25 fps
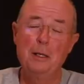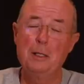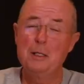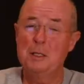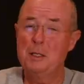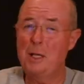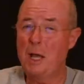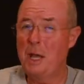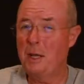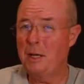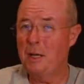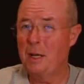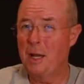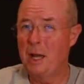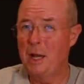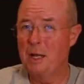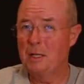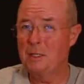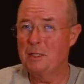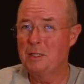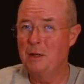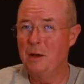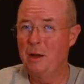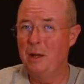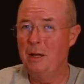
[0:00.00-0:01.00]
I started
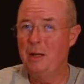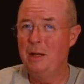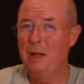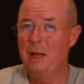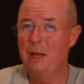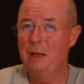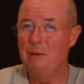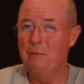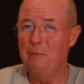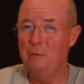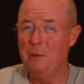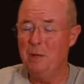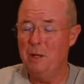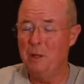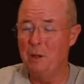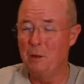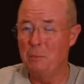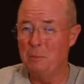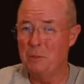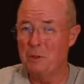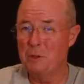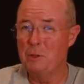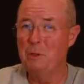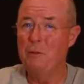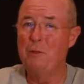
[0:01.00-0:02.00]
last night and
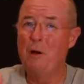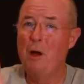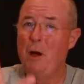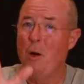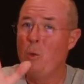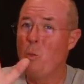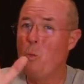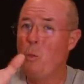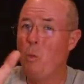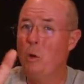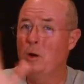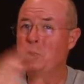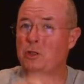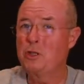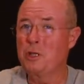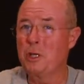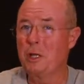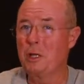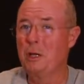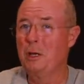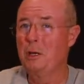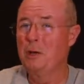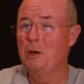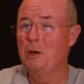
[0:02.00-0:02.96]
videoed myself watching